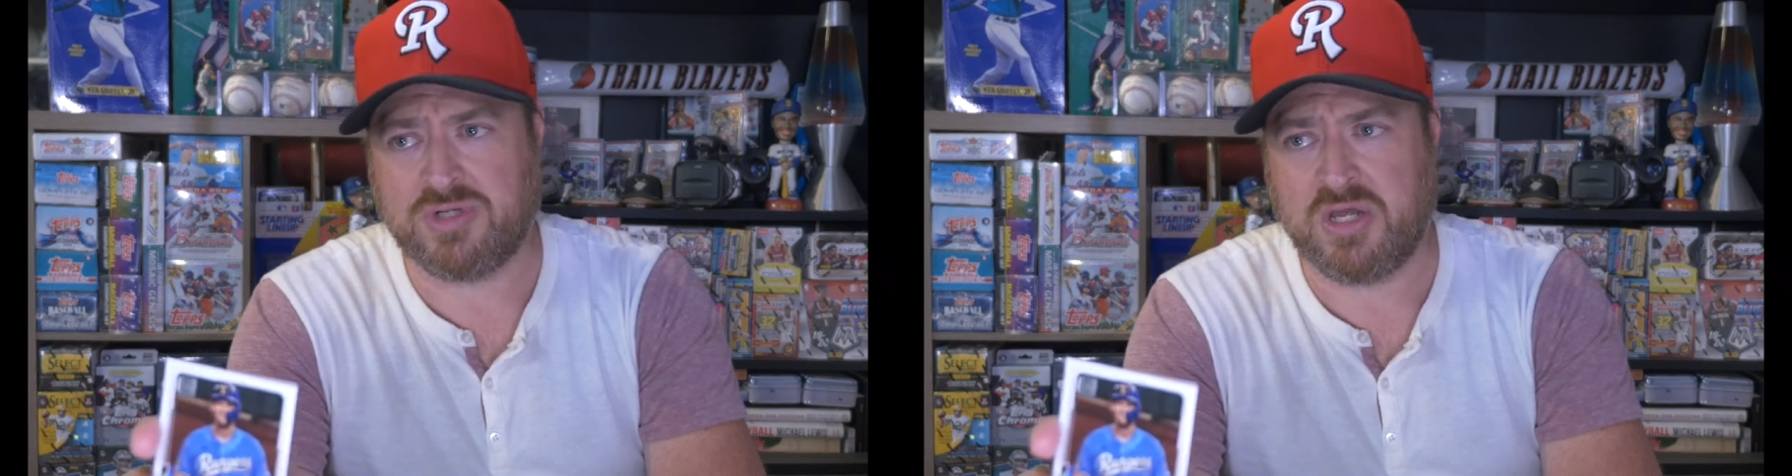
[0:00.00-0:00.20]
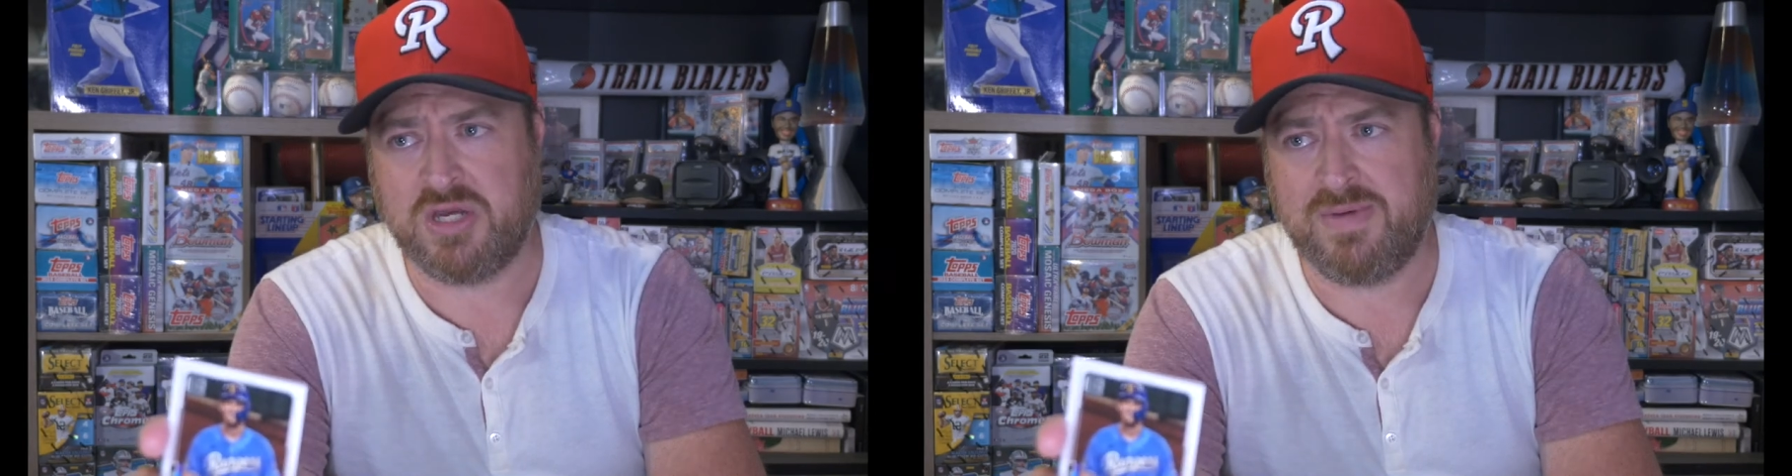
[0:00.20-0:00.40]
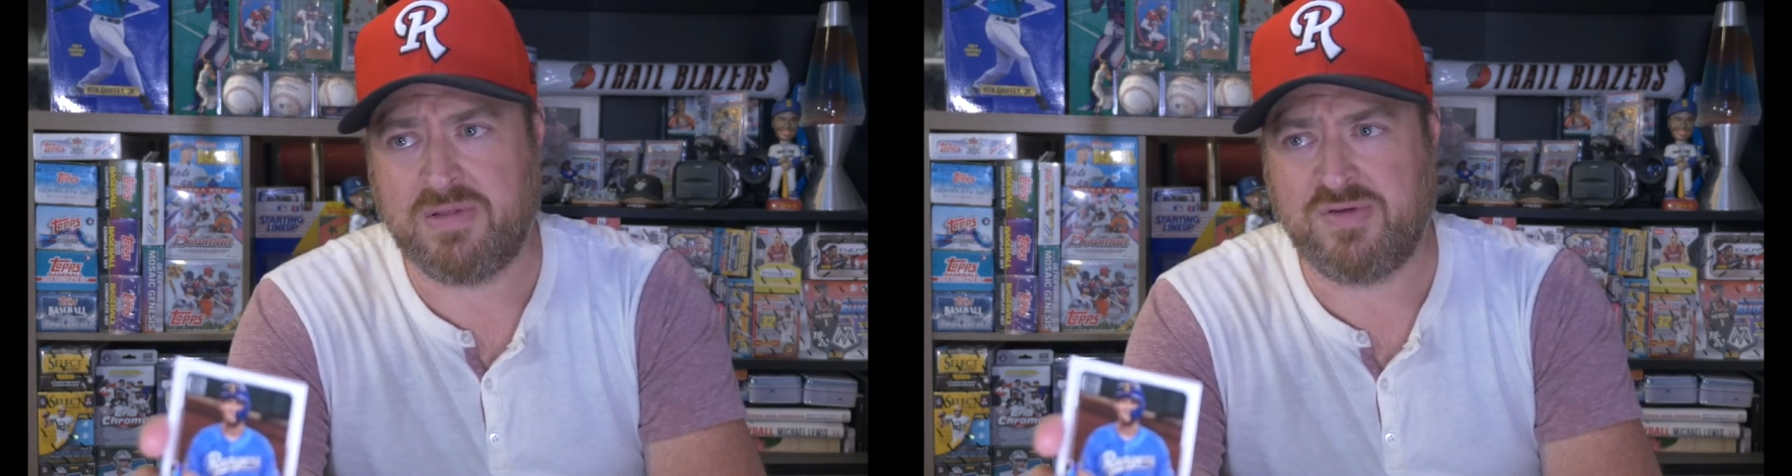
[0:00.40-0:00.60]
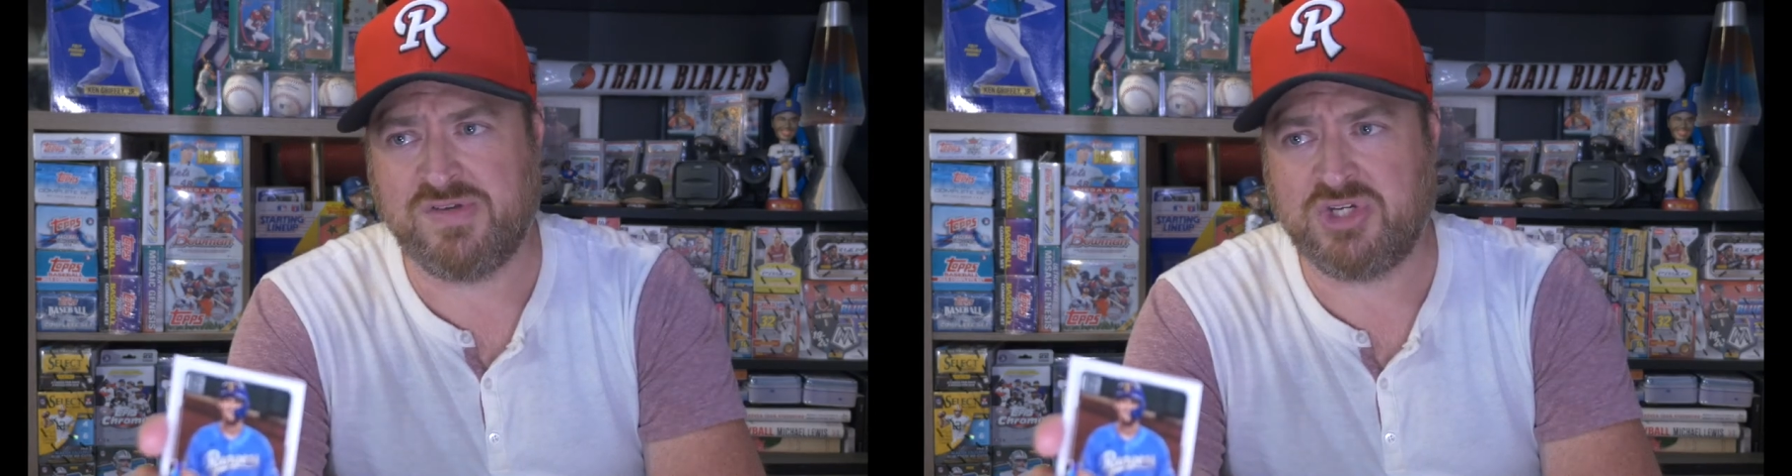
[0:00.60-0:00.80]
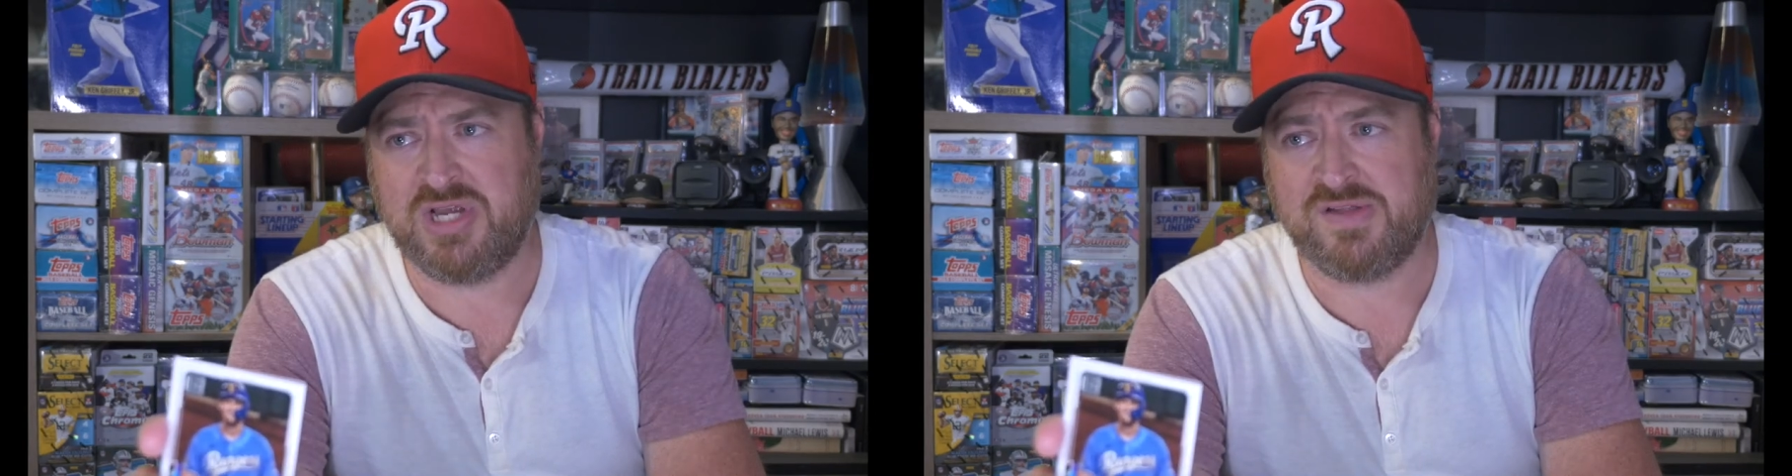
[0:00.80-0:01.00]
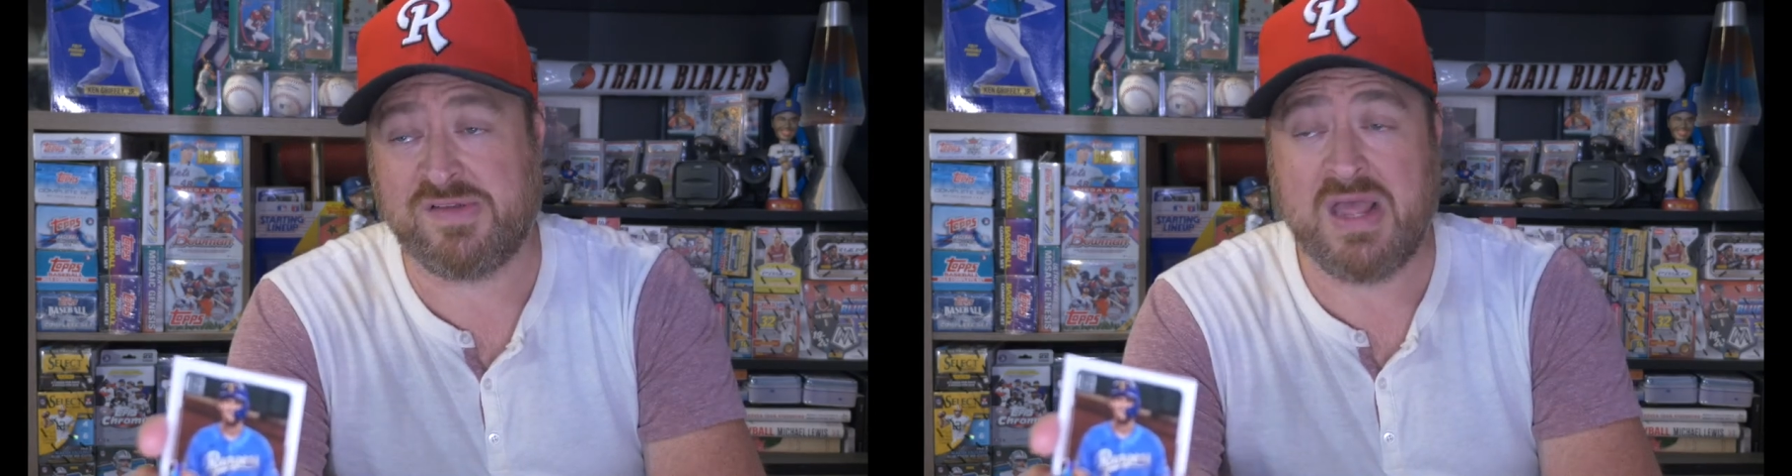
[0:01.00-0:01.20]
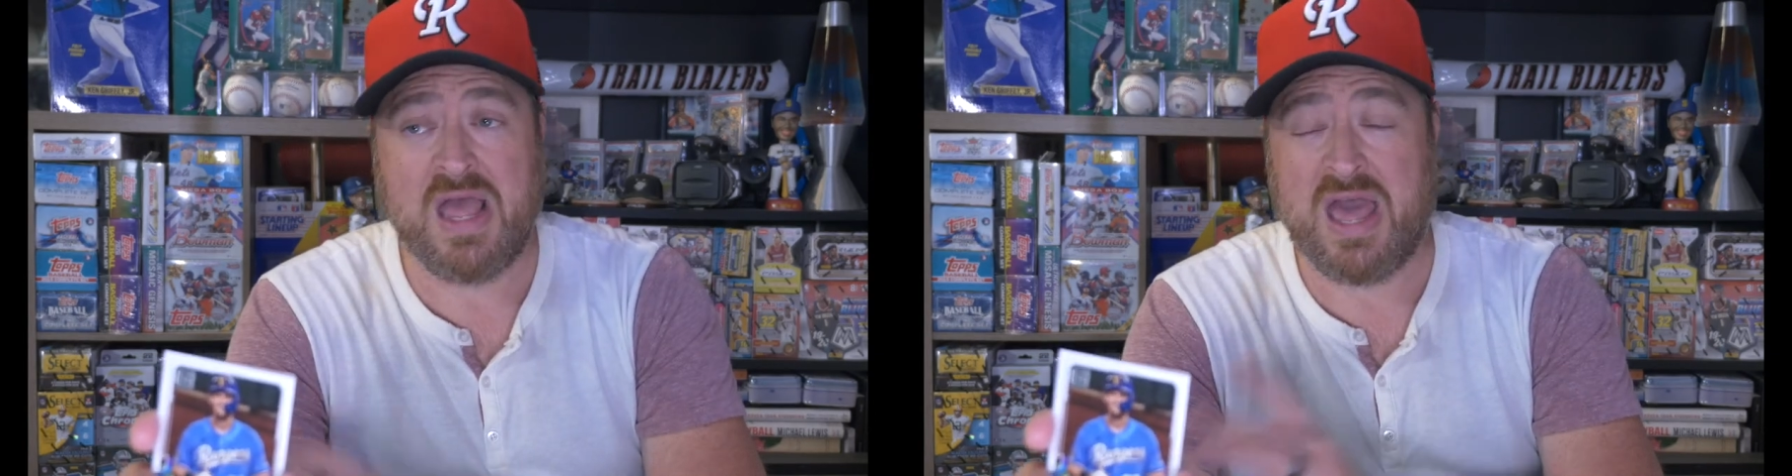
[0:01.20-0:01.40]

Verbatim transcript: talking about, there's a chance.